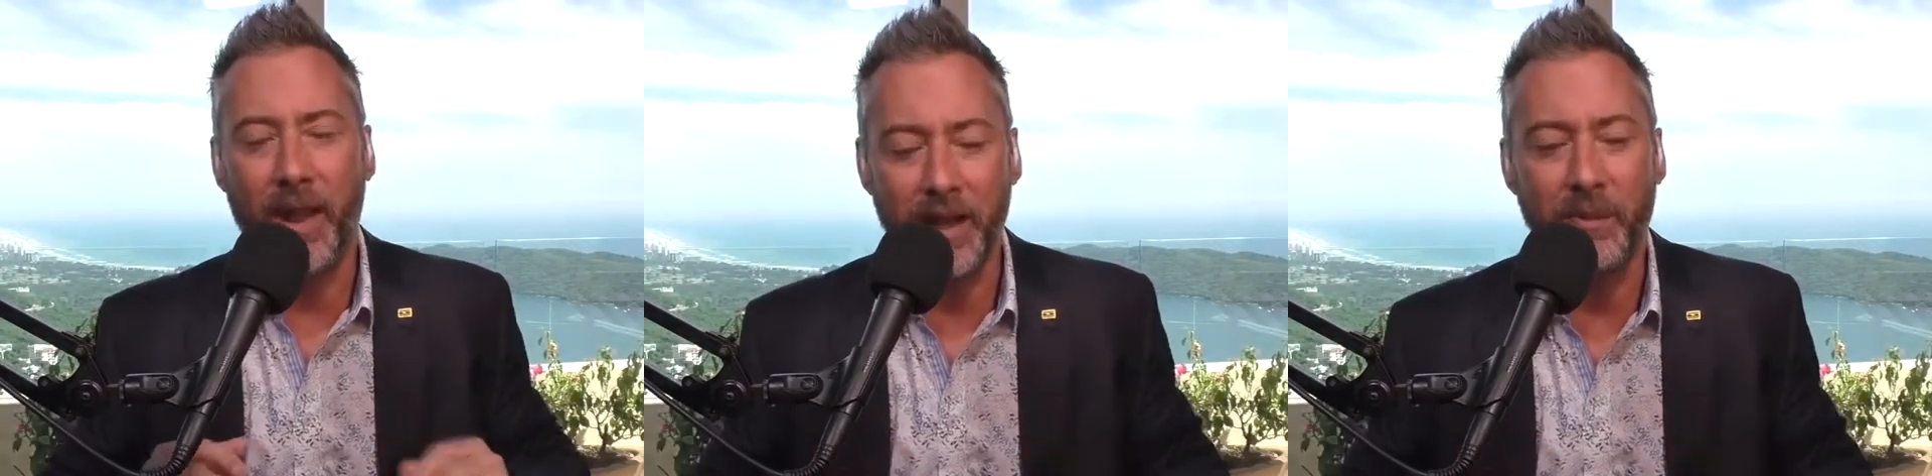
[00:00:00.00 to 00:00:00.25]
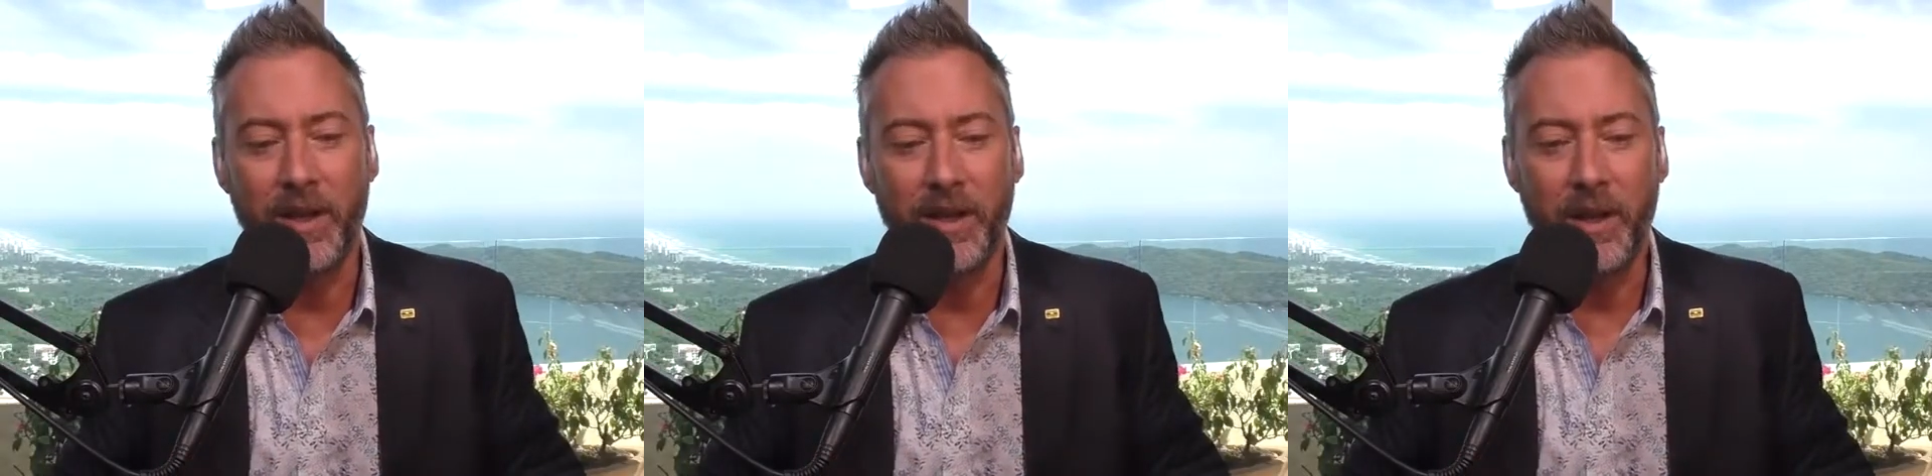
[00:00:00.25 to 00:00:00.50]

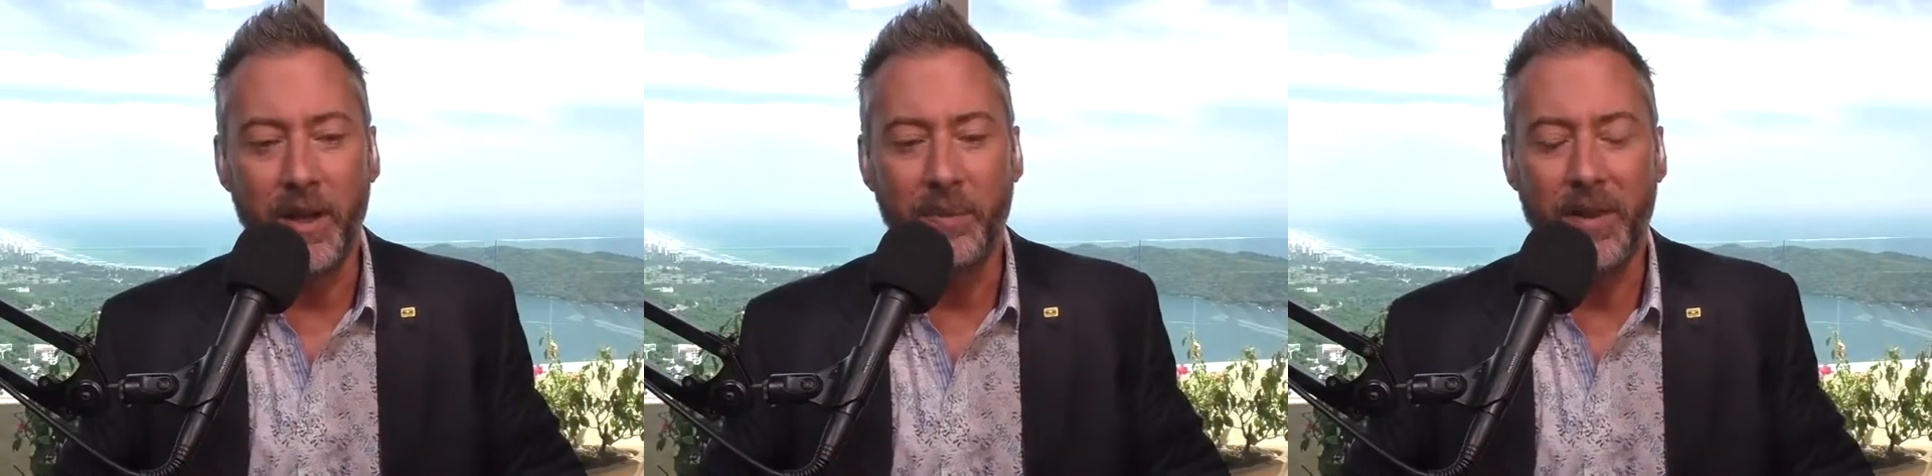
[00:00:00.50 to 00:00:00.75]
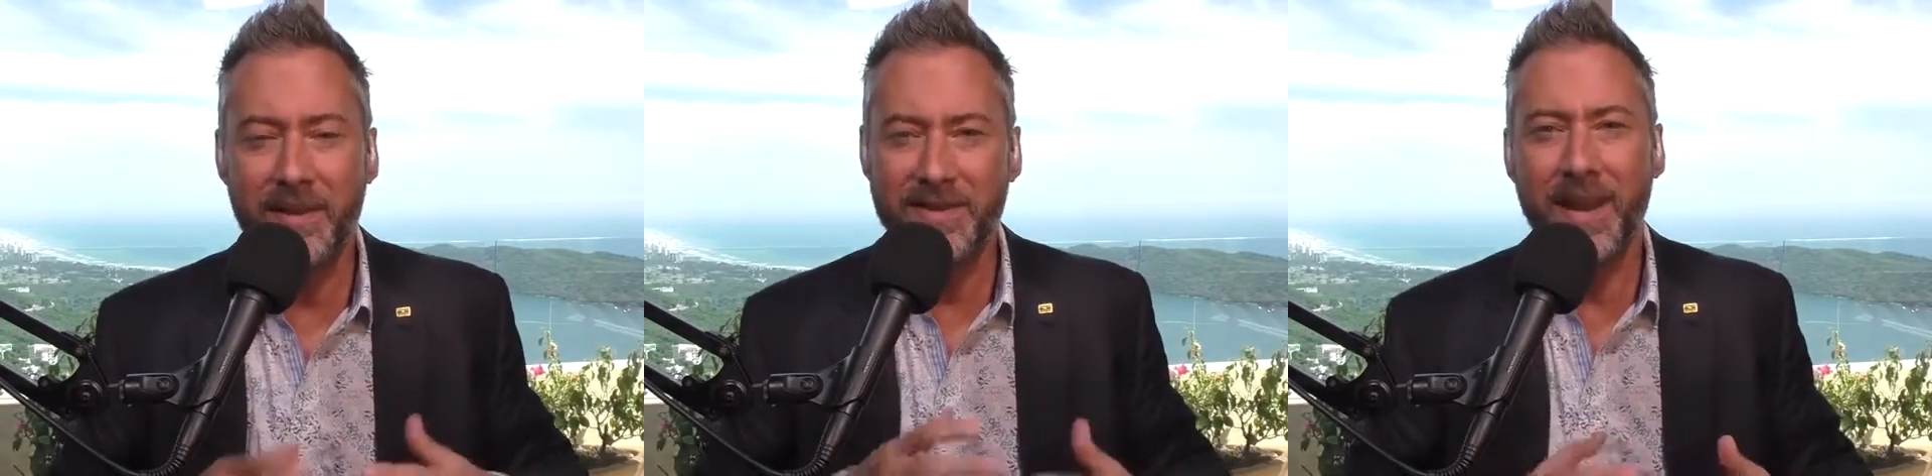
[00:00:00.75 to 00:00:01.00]
enemy,
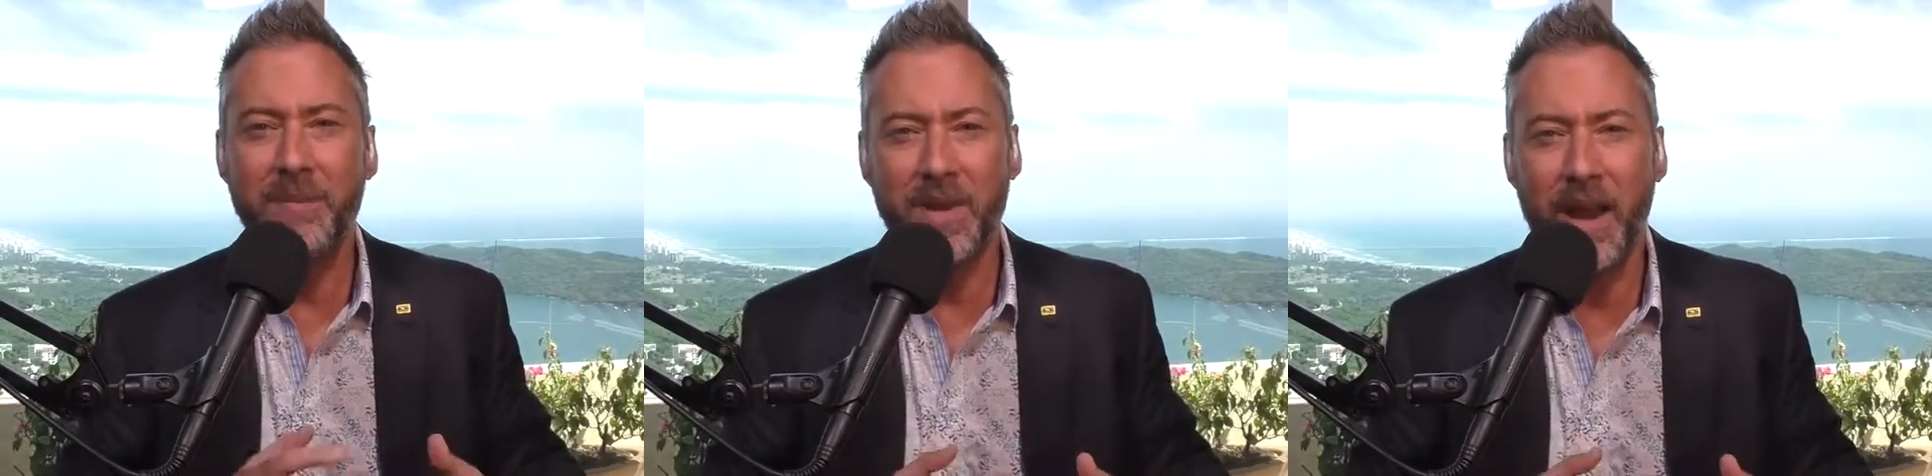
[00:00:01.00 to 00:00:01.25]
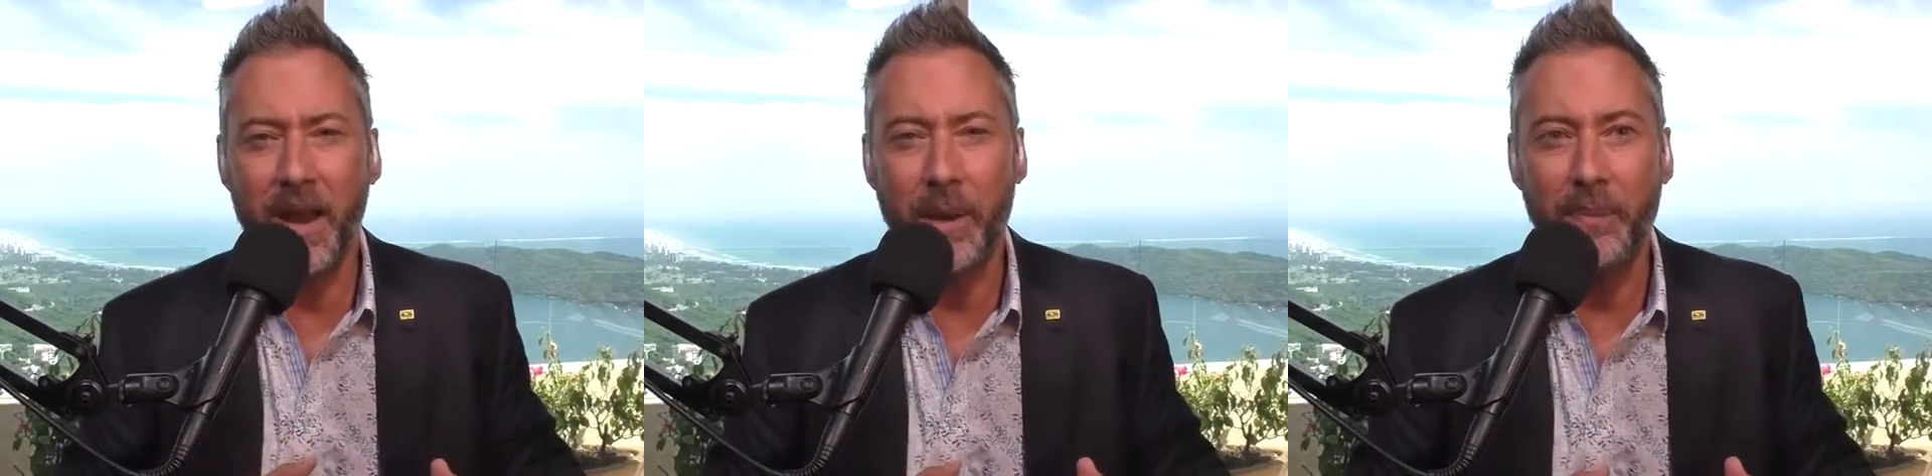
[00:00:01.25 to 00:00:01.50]
but at the same
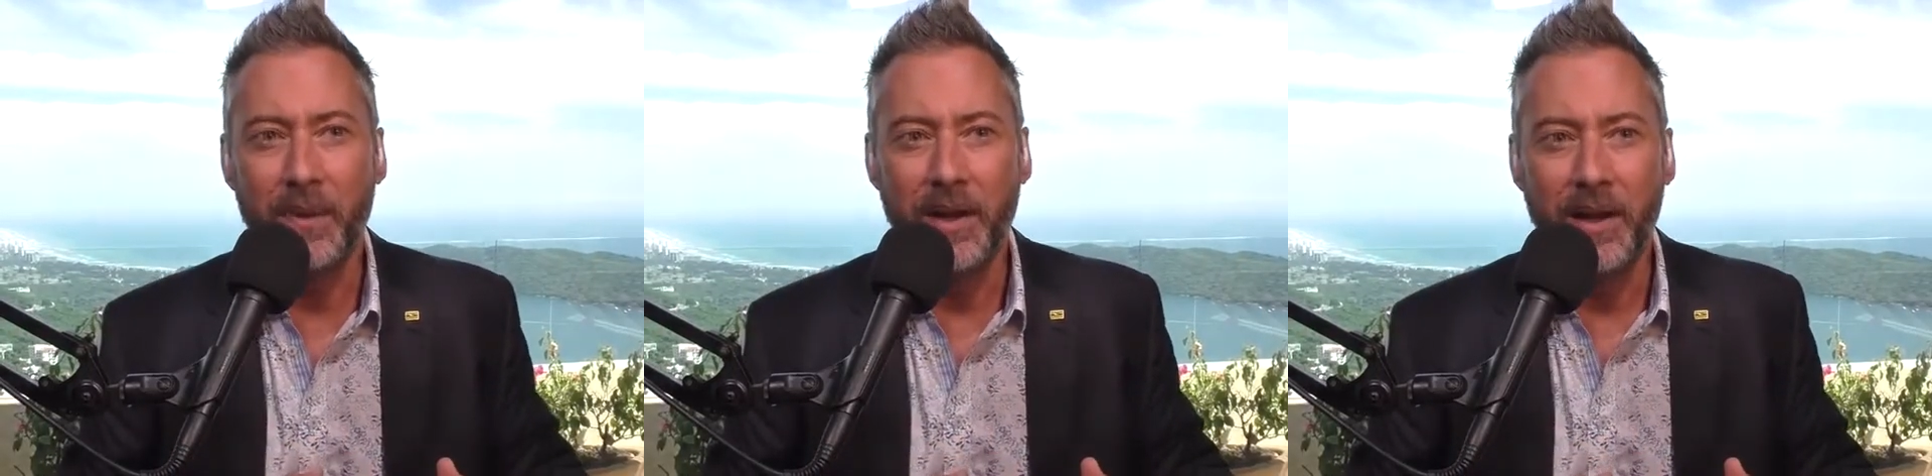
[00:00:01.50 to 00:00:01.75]
time,